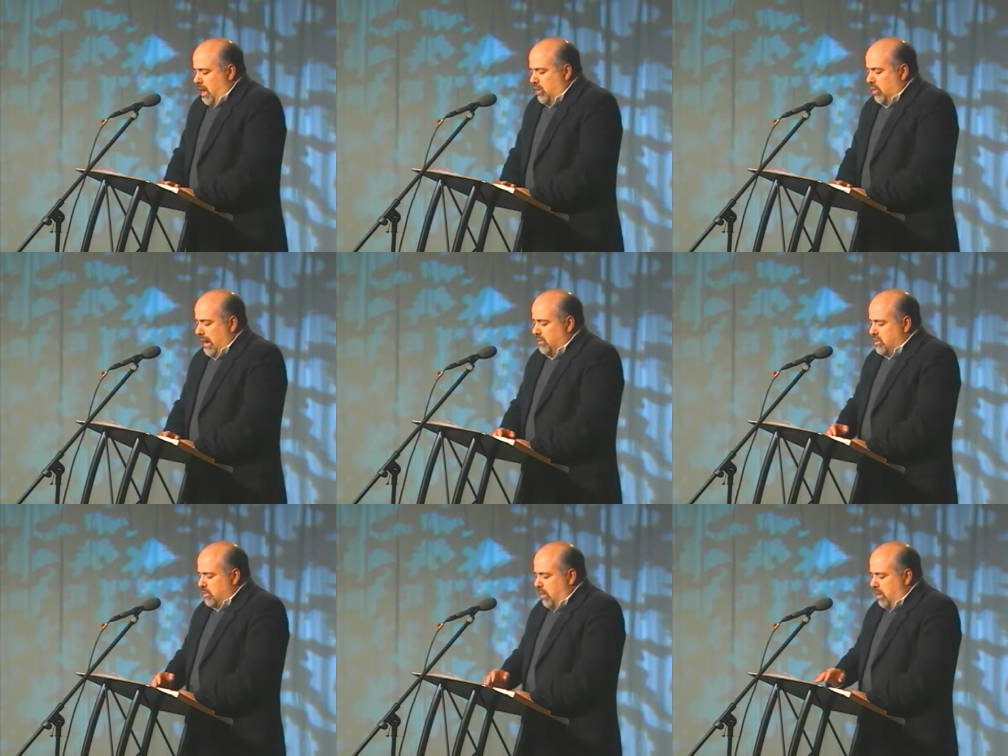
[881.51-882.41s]

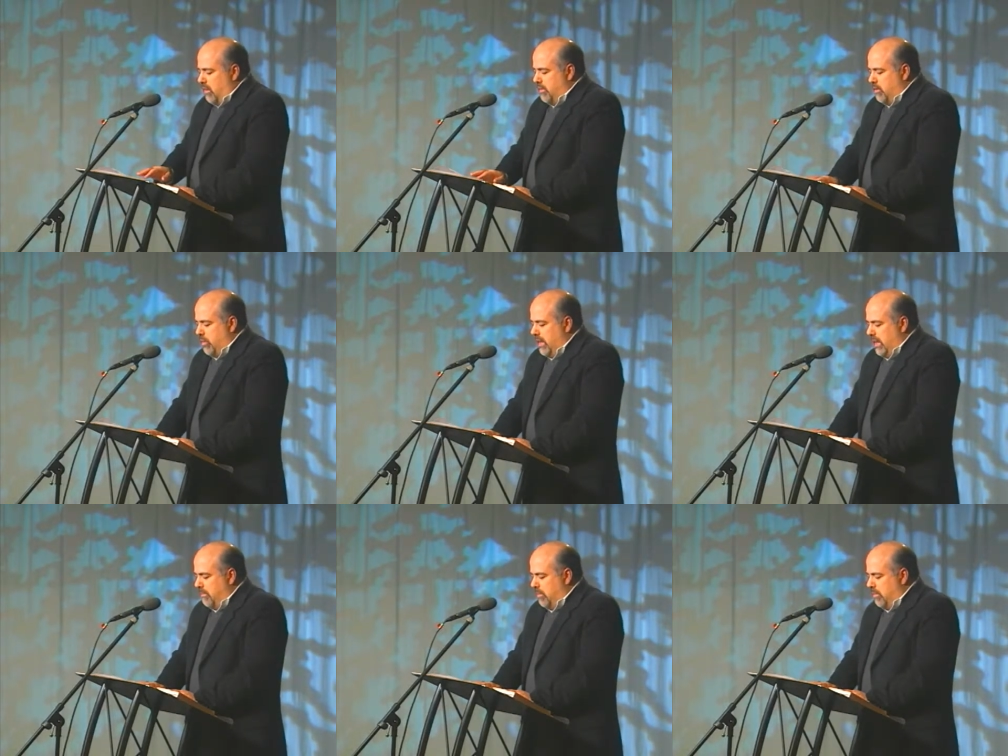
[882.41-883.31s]
Crowds throng the
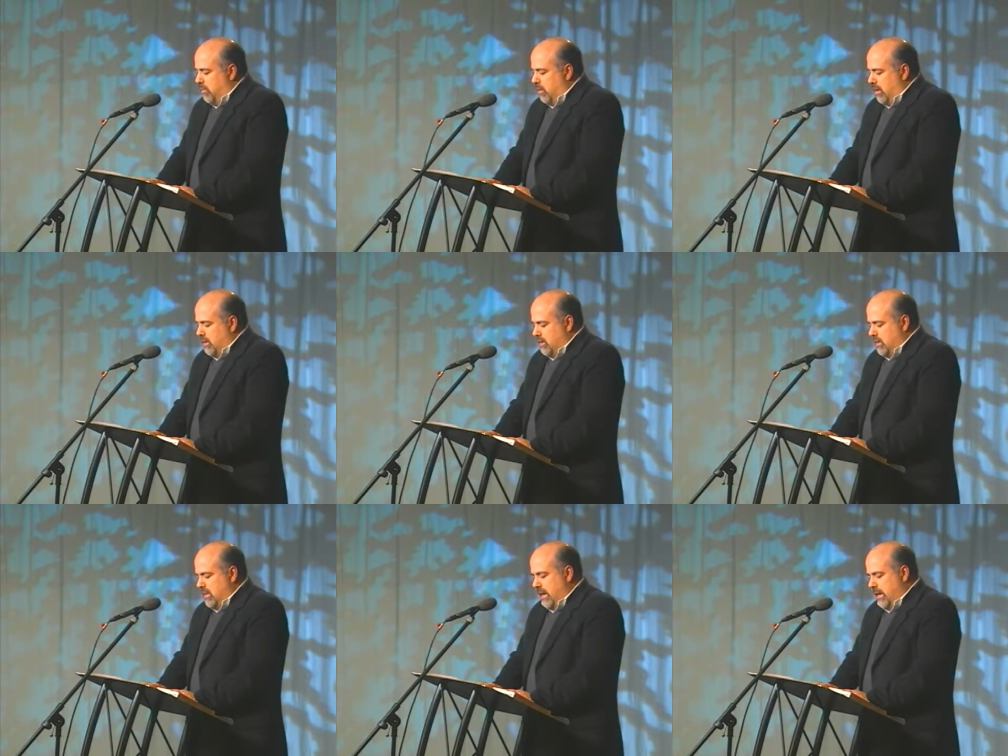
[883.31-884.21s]
creaking boardwalk to
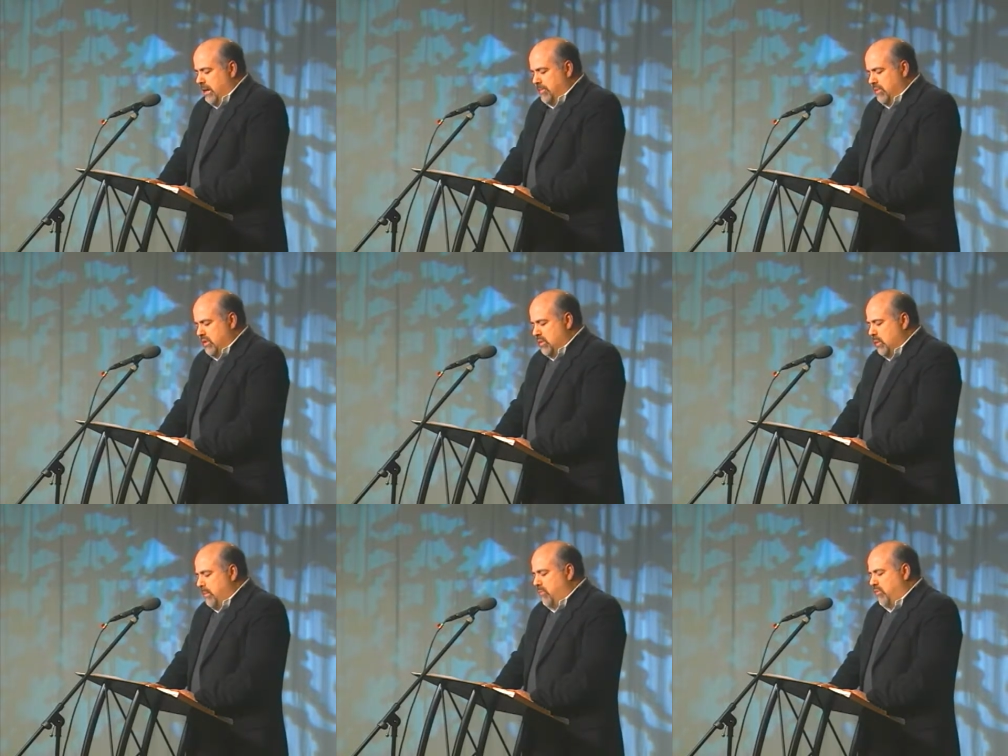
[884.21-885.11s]
sign up to
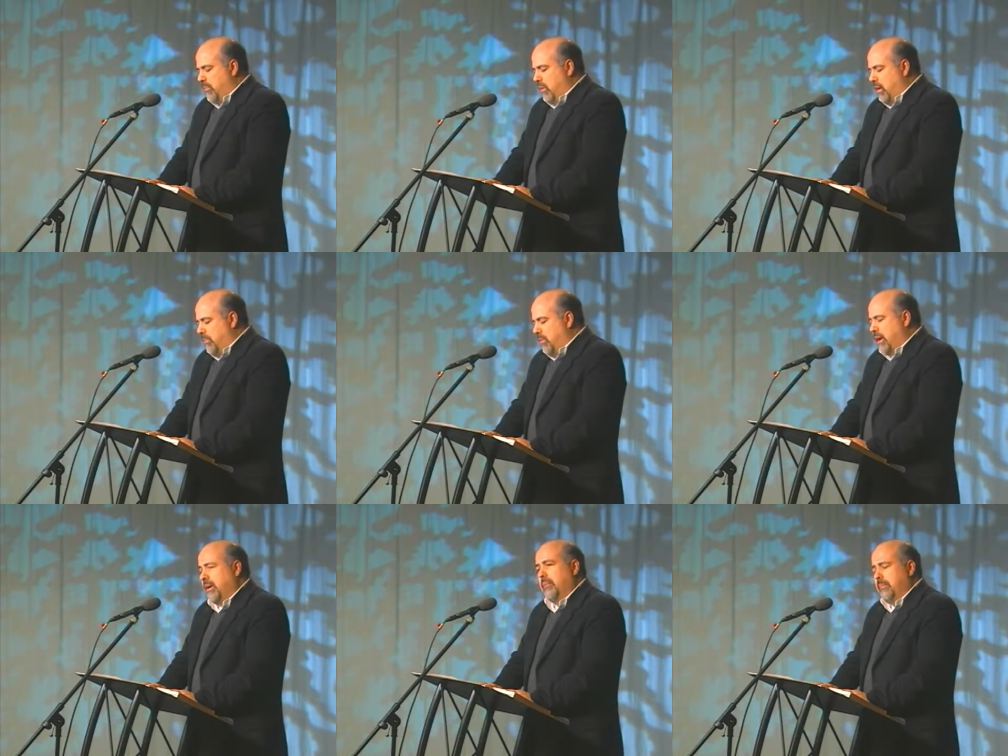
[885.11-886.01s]
swim from Long
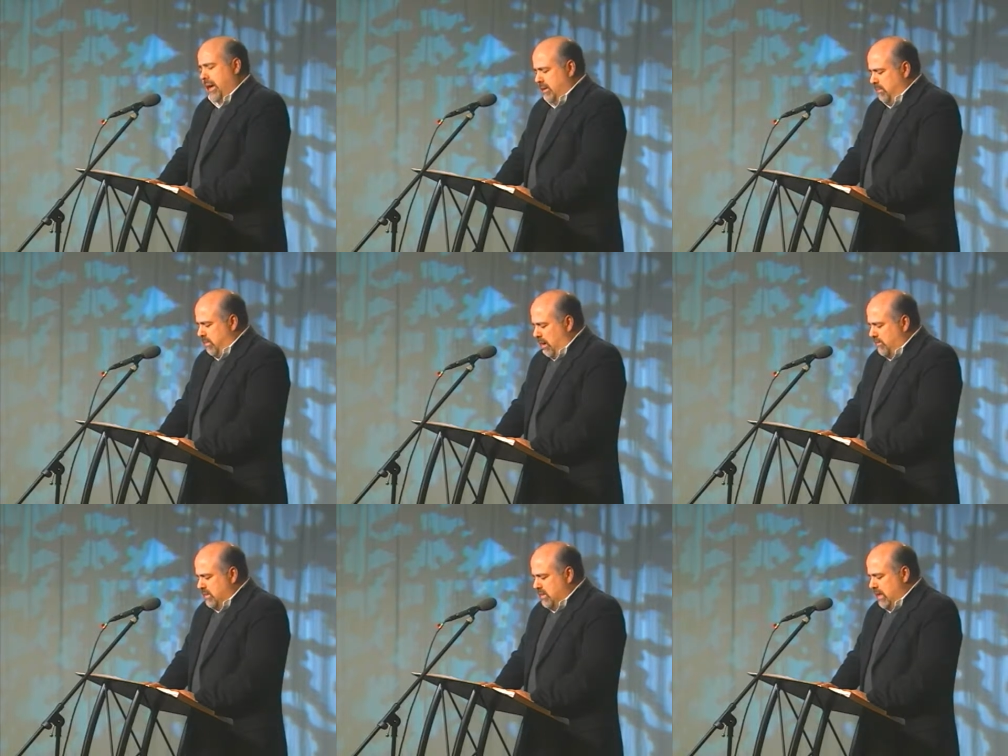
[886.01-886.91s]
Point back to
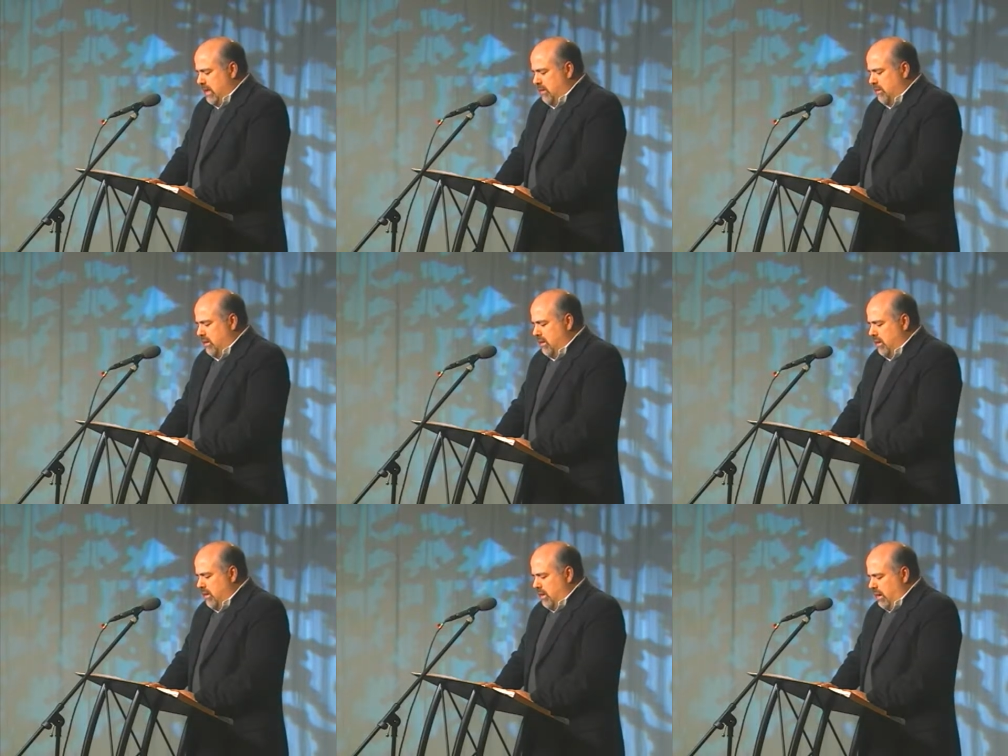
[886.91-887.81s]
Provincetown,
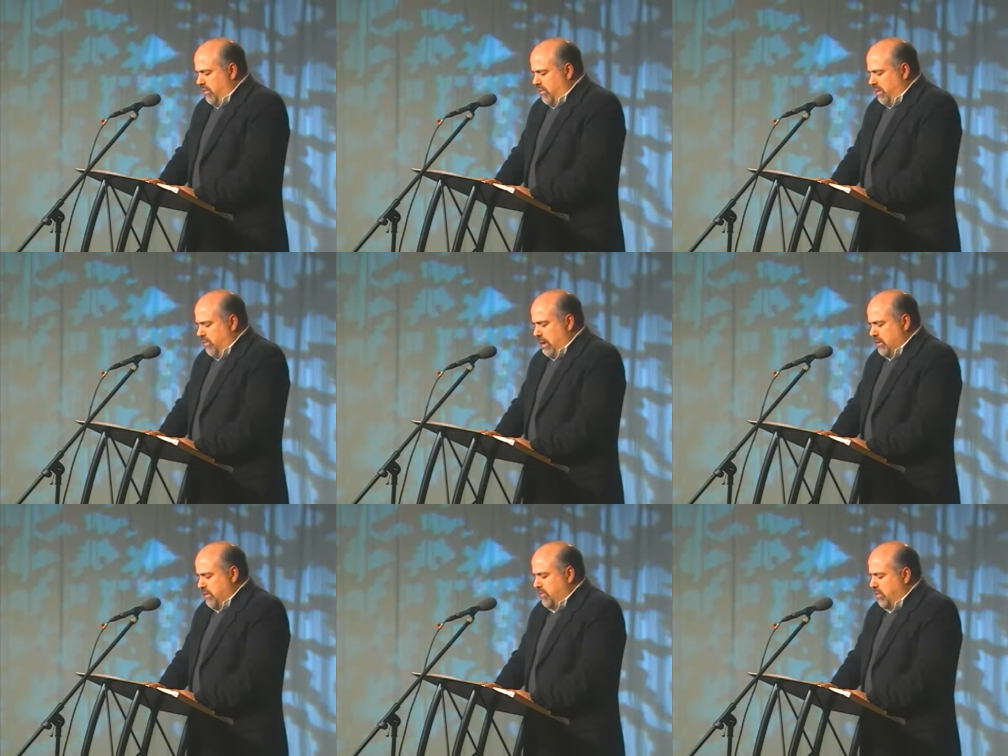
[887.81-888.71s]
a
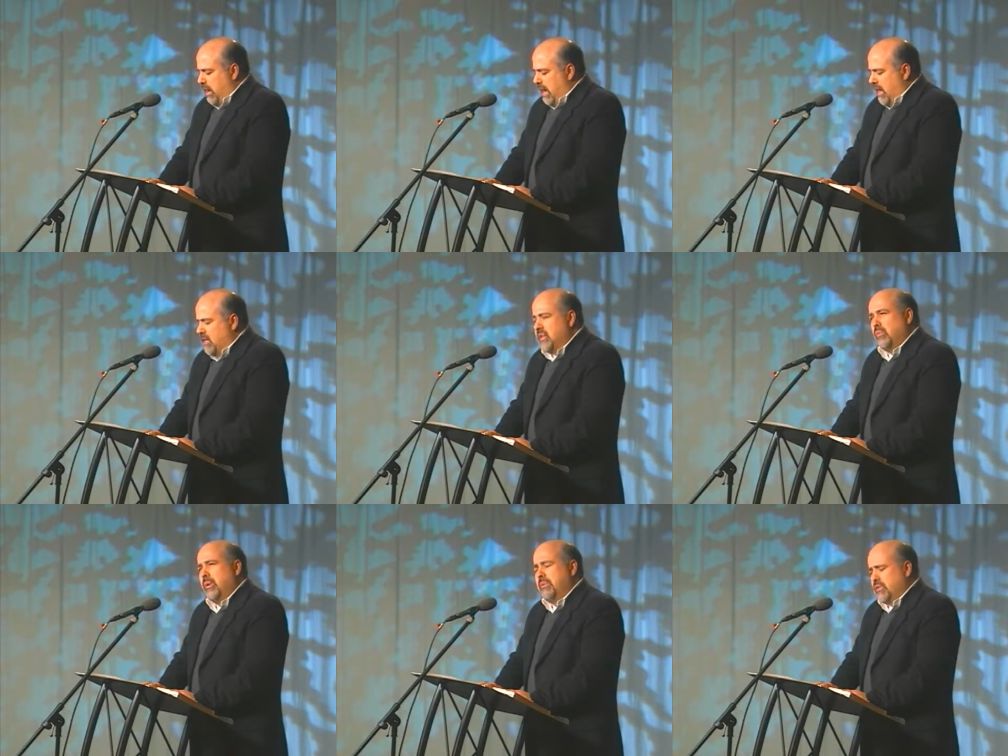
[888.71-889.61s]
fundraiser for AIDS
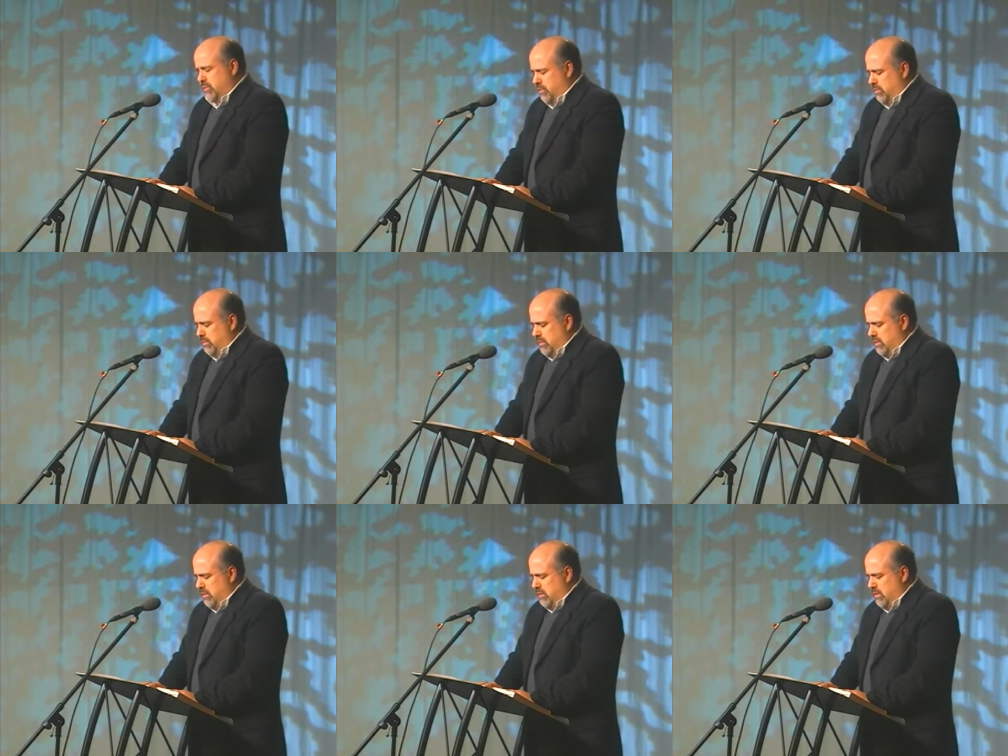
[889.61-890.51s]
and women's groups.